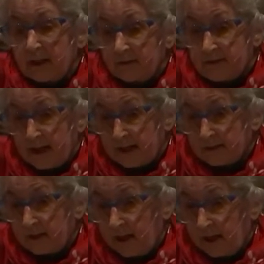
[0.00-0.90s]
have
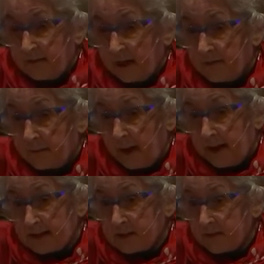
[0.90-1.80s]
taken the life out of the
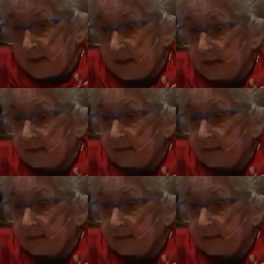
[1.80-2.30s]
biosphere,